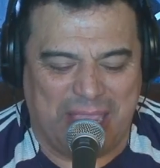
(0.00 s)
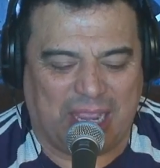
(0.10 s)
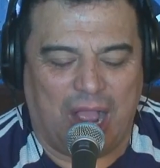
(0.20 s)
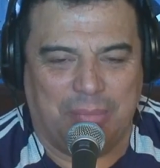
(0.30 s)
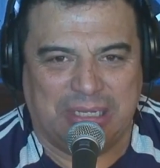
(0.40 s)
And they
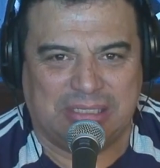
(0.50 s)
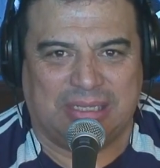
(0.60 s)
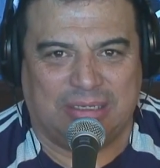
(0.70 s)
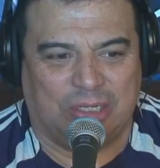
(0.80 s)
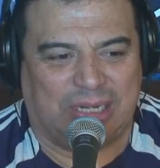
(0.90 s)
make
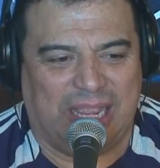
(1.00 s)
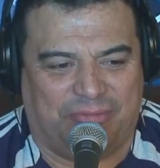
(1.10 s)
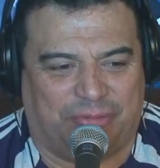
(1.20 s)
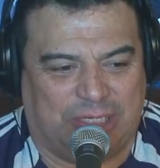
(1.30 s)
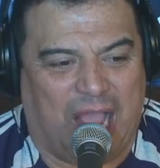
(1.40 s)
omelets that look
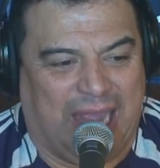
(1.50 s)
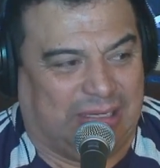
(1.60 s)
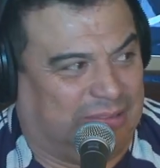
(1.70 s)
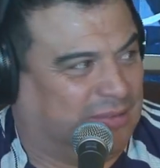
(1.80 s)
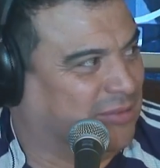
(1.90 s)
like
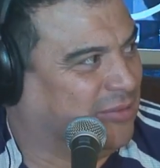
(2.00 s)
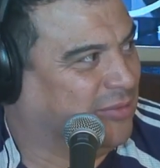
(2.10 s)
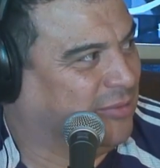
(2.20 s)
frittatas.